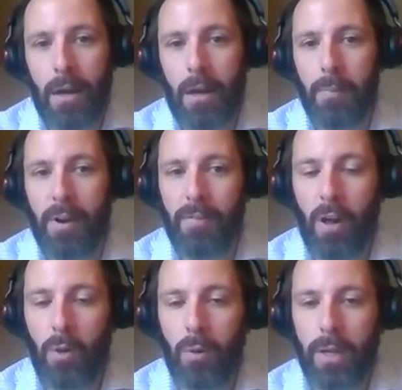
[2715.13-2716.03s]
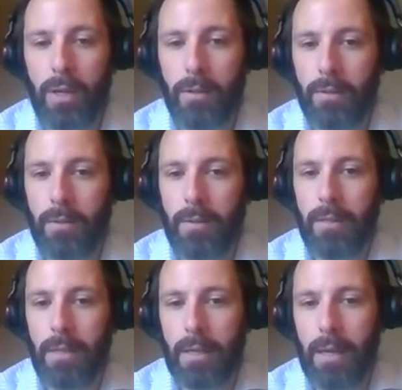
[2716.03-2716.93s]
by following
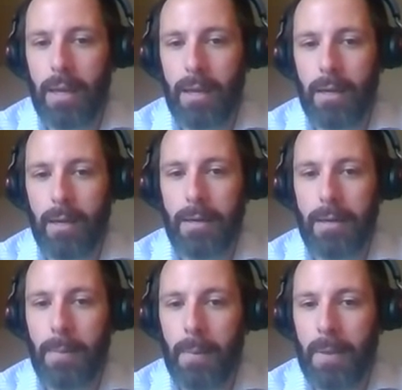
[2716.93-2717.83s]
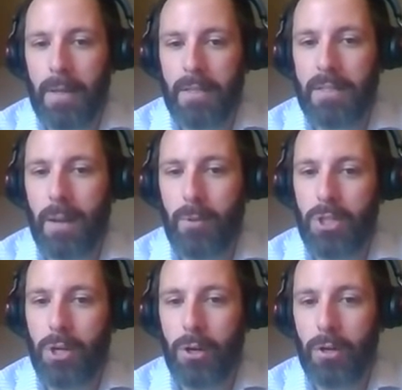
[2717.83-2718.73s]
the
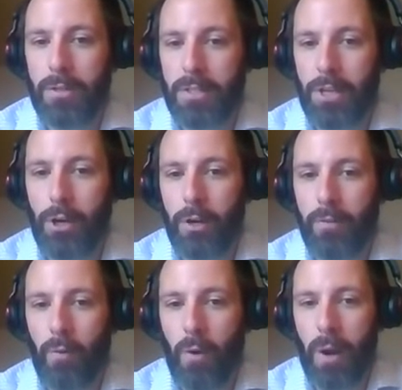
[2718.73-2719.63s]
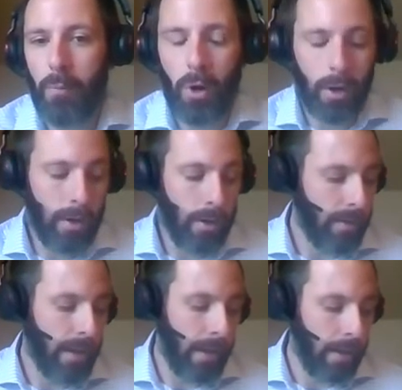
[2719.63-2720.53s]
cybersecurity framework
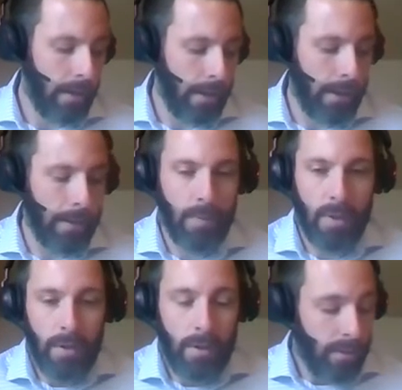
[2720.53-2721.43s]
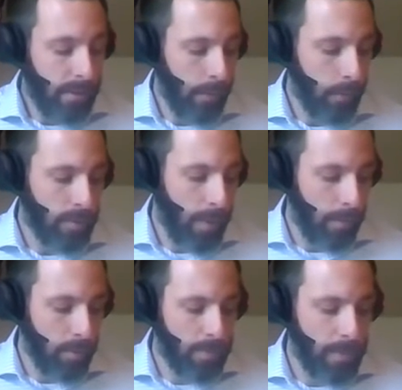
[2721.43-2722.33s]
that that was
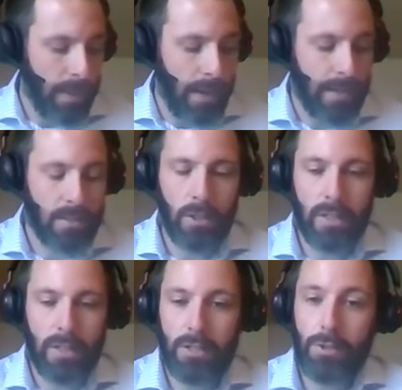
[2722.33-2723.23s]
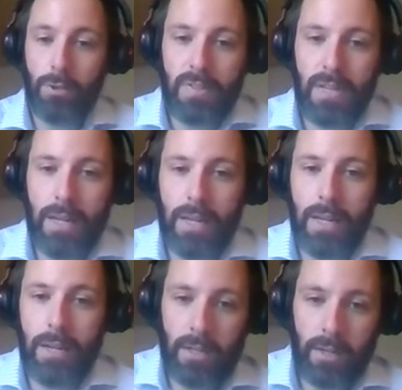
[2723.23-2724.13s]
published by the National Institute of
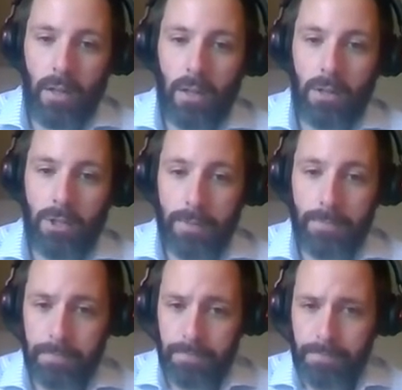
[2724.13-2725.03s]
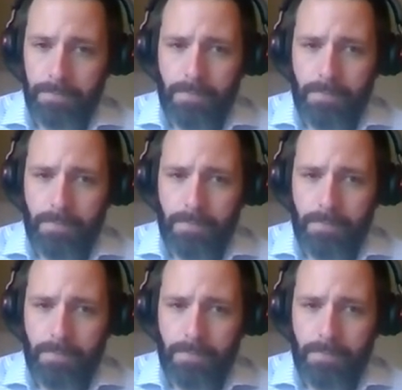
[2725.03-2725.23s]
Standards and Technology.